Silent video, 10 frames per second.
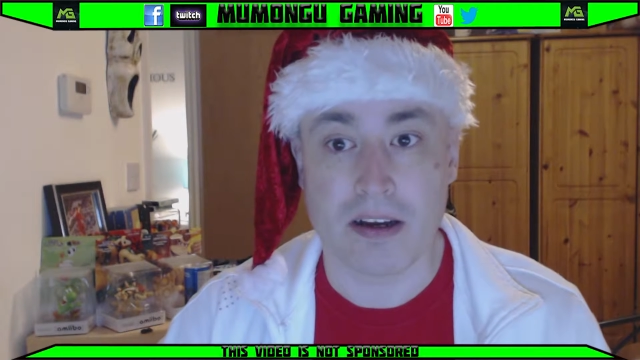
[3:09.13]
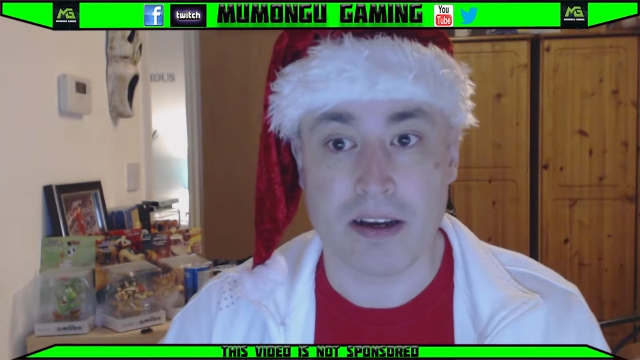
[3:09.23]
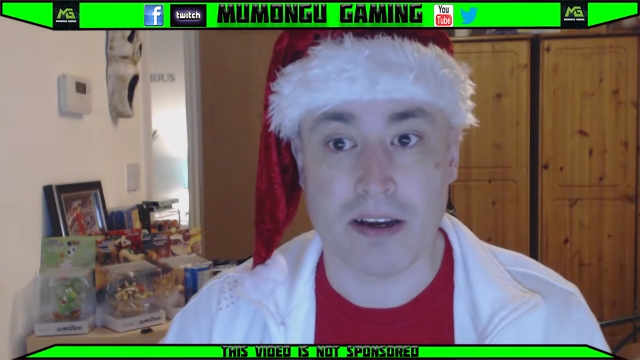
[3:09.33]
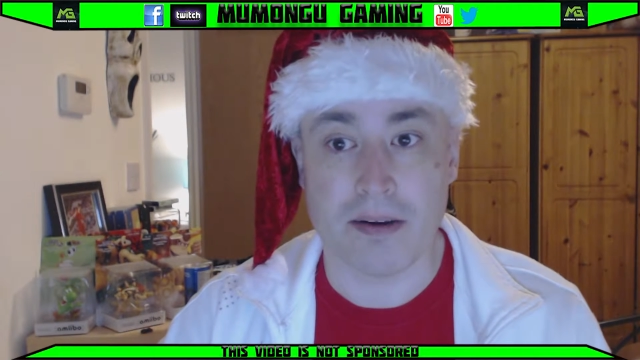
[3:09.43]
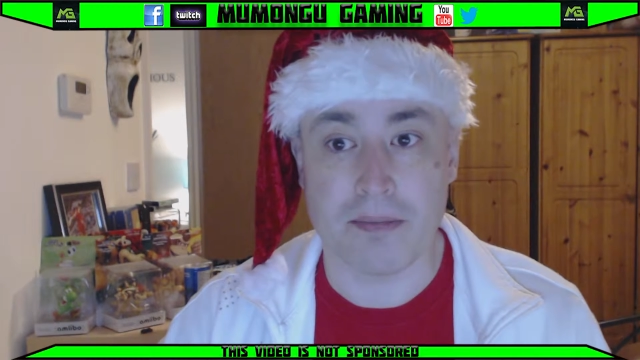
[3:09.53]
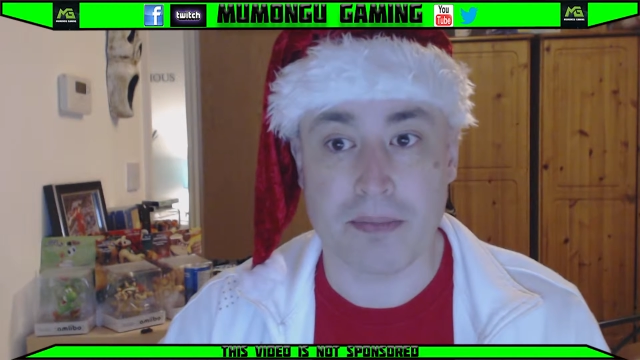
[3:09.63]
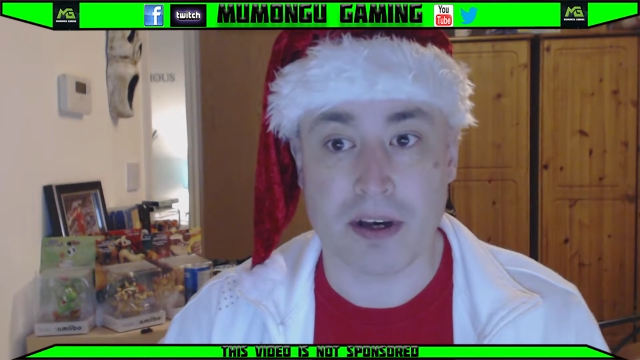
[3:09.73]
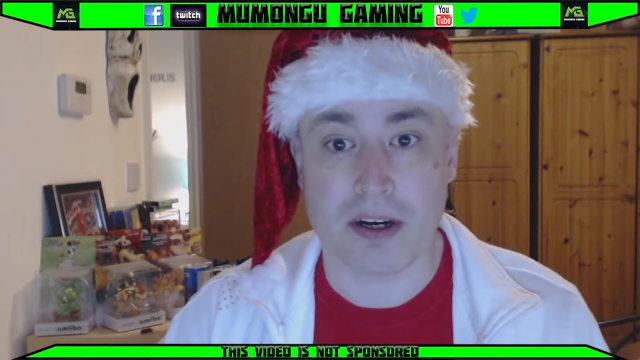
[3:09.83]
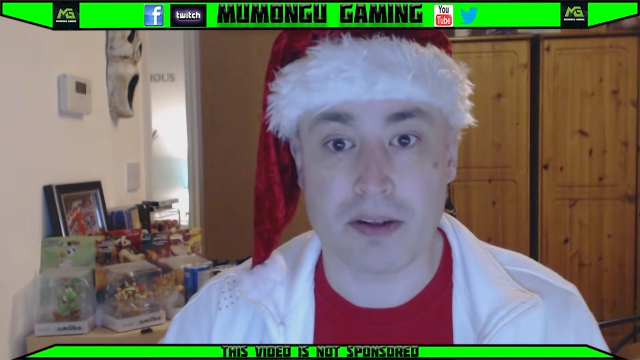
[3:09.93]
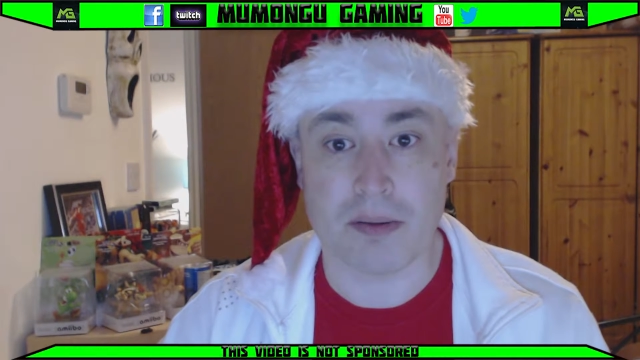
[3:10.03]

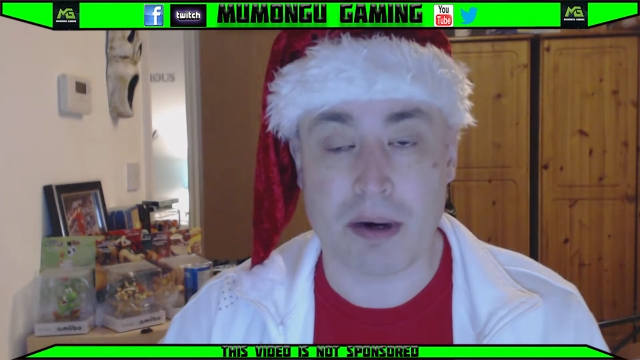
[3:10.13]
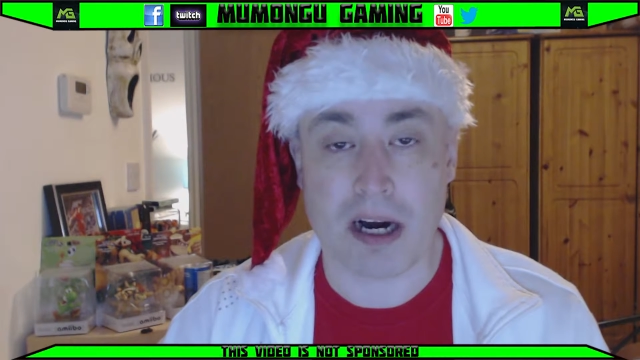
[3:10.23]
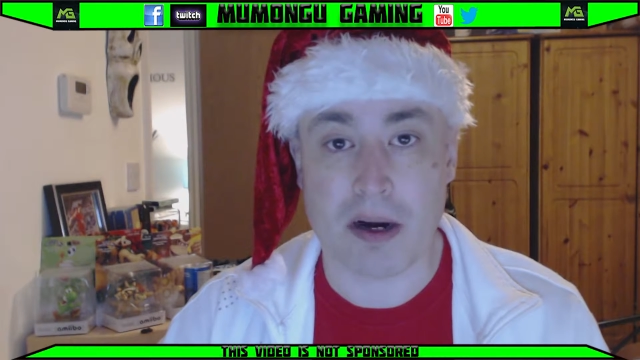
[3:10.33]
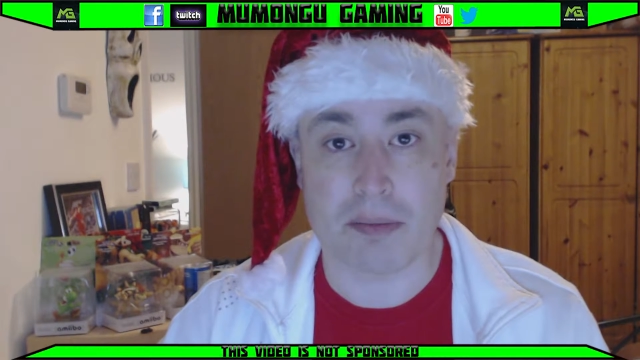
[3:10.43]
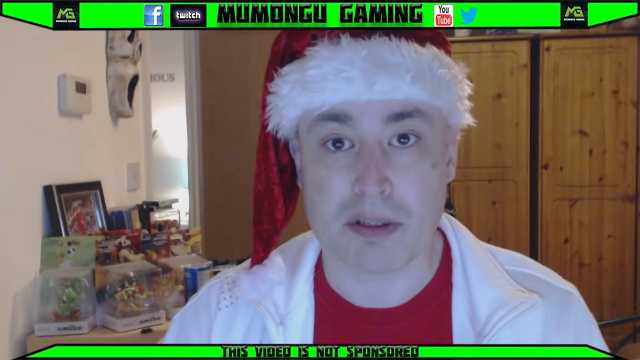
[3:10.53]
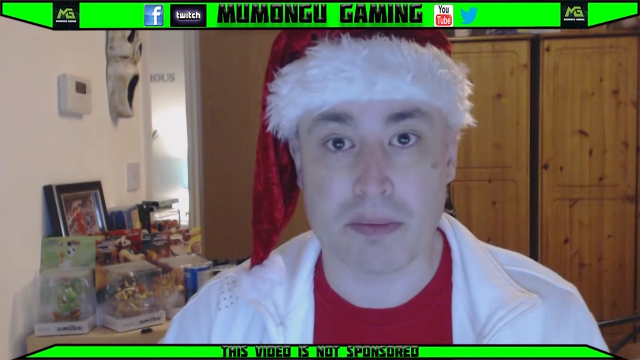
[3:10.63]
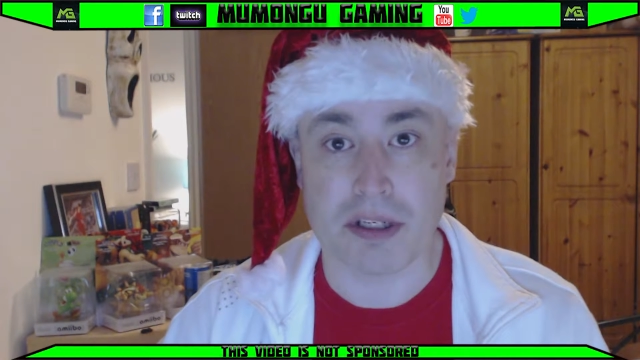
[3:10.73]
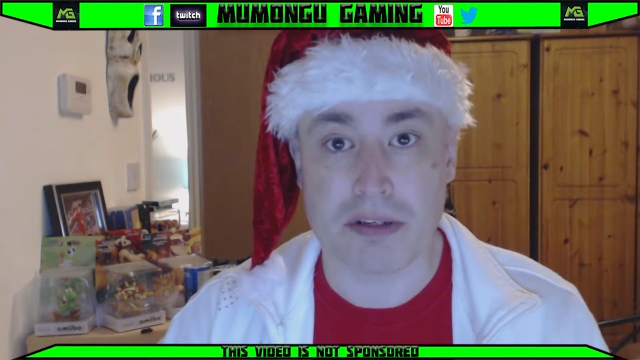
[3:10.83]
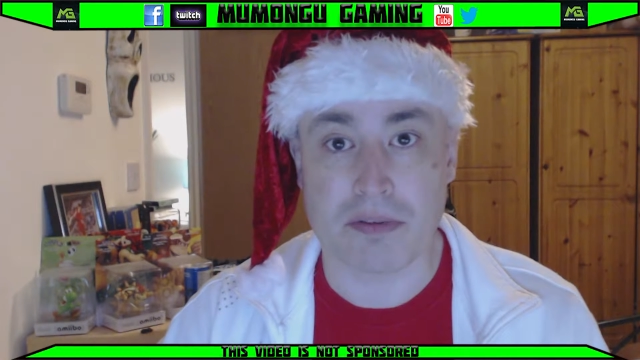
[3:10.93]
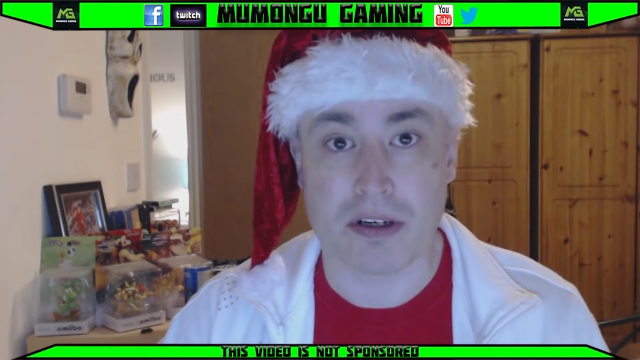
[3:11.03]
that, no matter how much
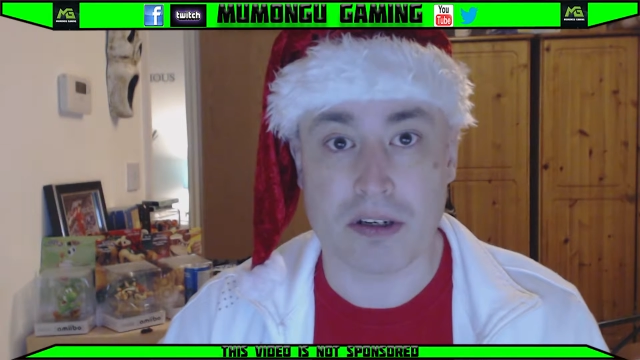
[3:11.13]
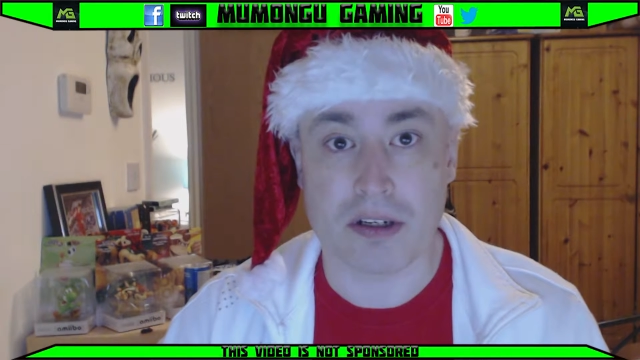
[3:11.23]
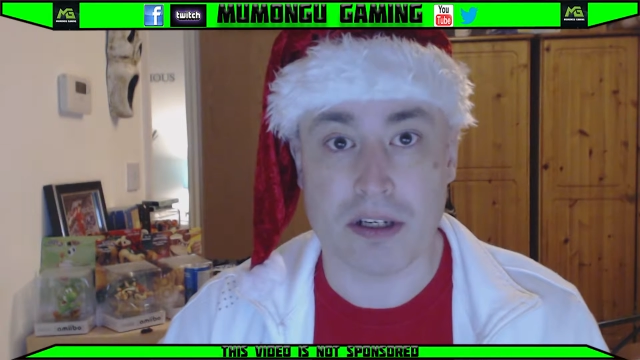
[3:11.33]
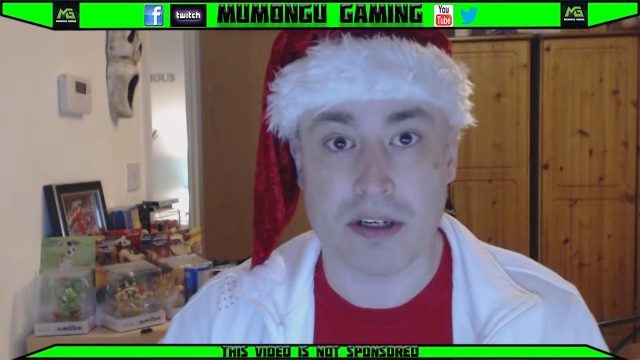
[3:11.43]
money you've got.